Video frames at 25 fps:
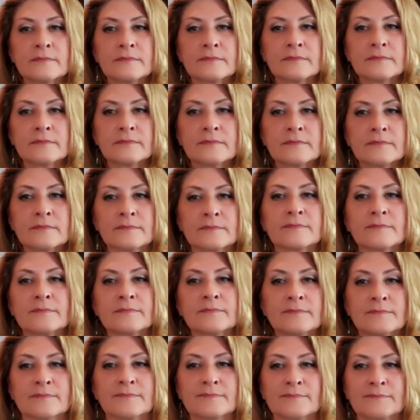
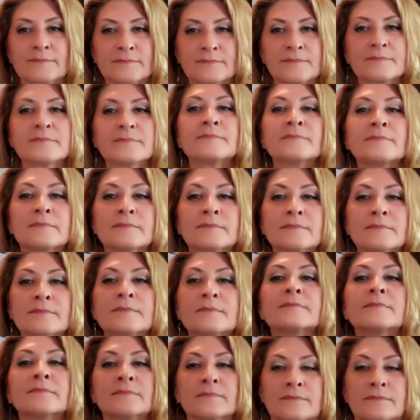
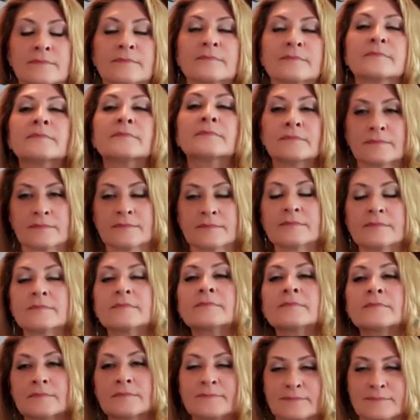[no speech]